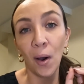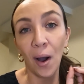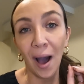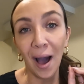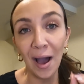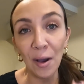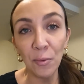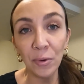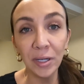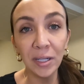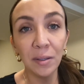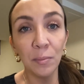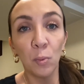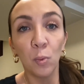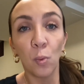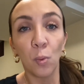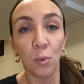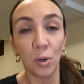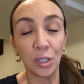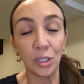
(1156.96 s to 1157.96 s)
I want to
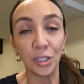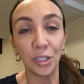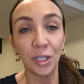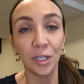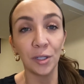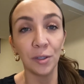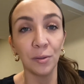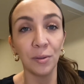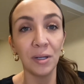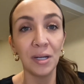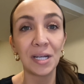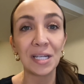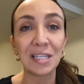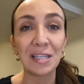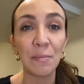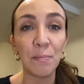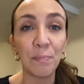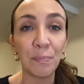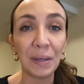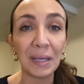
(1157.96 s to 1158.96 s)
warn you
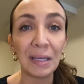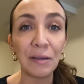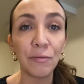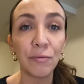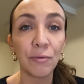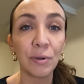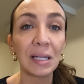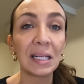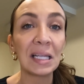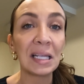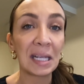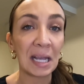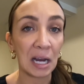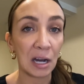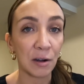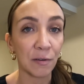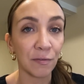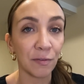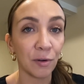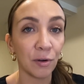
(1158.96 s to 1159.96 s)
to be really
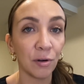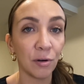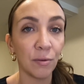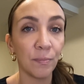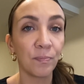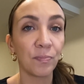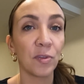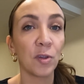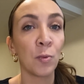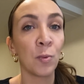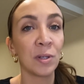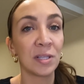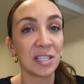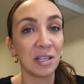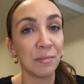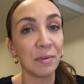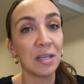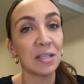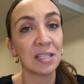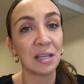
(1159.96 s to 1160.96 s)
careful with
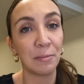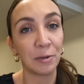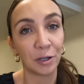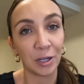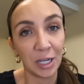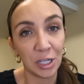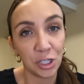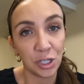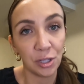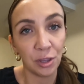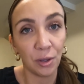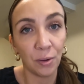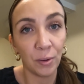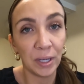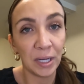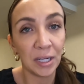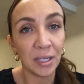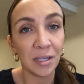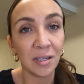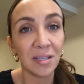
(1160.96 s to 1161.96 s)
some of these immigration
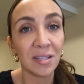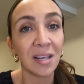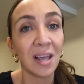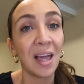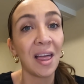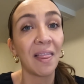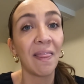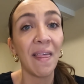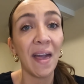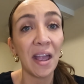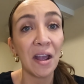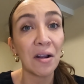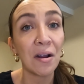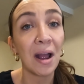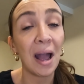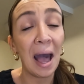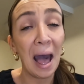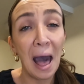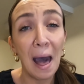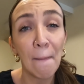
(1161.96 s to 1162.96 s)
lawyers. They are
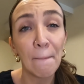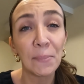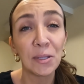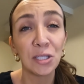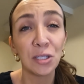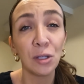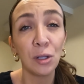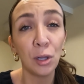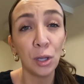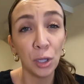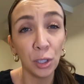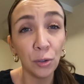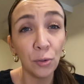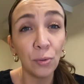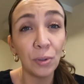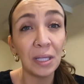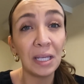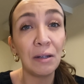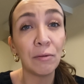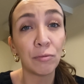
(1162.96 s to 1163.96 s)

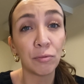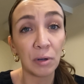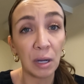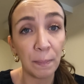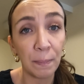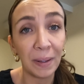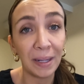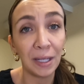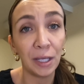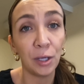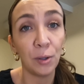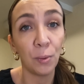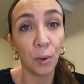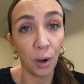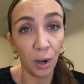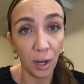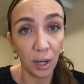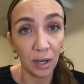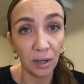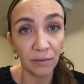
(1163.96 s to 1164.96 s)
absolutely ripping you
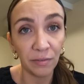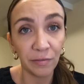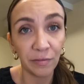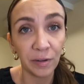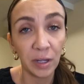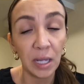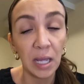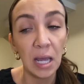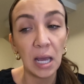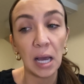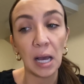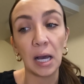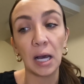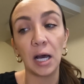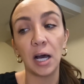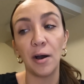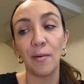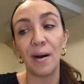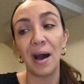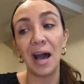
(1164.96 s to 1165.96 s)
off.
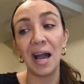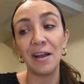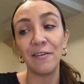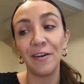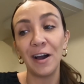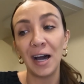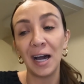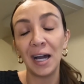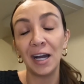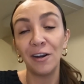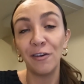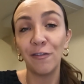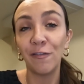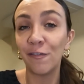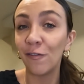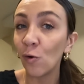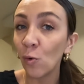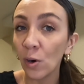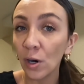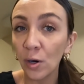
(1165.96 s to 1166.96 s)
I've had
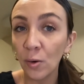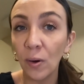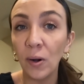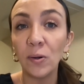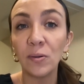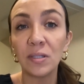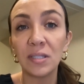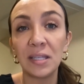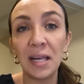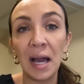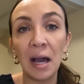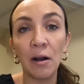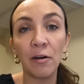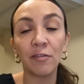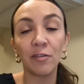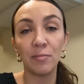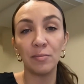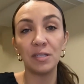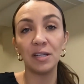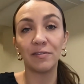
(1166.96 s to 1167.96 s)
4 quotes now
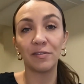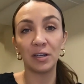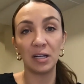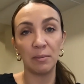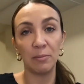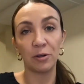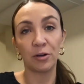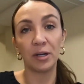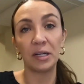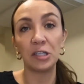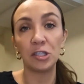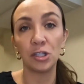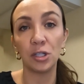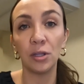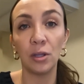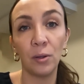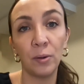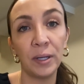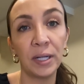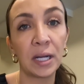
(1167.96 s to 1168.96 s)
from different
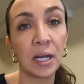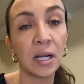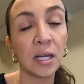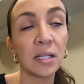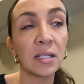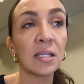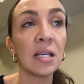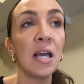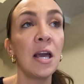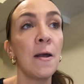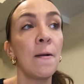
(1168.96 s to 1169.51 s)
immigration lawyers,